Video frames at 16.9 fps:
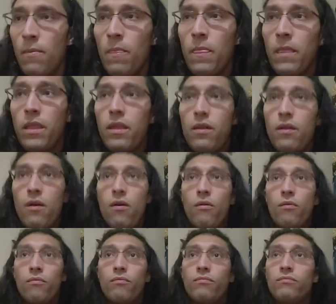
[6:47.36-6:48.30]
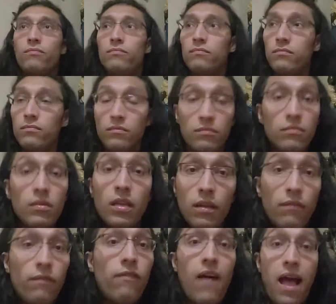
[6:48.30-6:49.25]
You know,
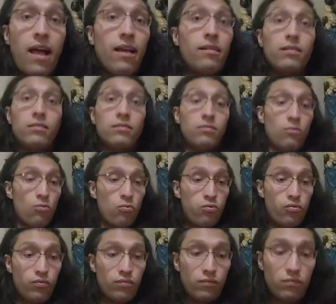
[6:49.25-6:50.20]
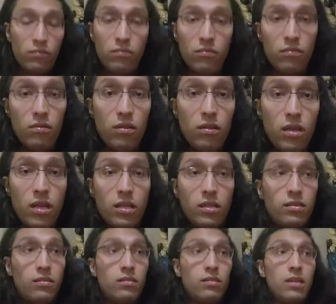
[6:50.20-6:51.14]
Ifa is,
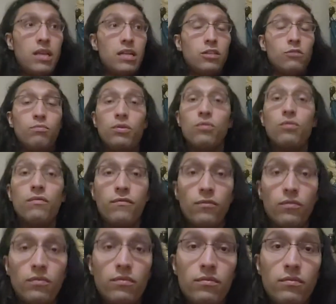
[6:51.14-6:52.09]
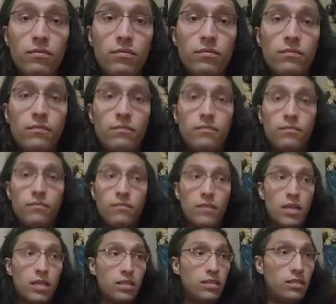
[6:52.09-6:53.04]
it's beautiful.
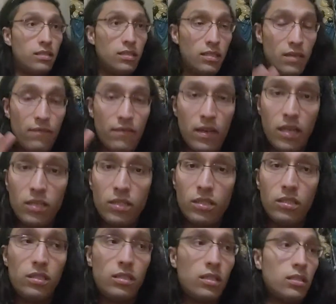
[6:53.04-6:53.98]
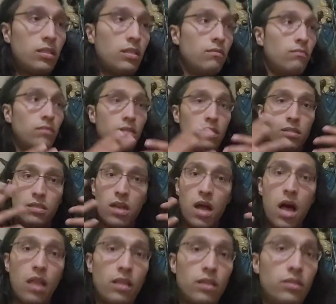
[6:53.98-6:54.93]
It's divination systems, it's
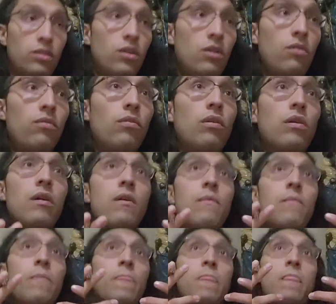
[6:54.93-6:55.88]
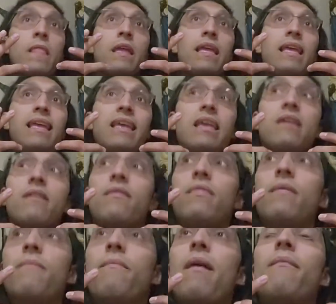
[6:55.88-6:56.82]
knowledge. You know,
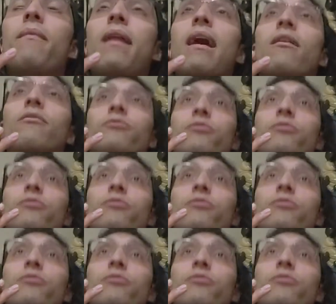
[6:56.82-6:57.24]
the Babalaos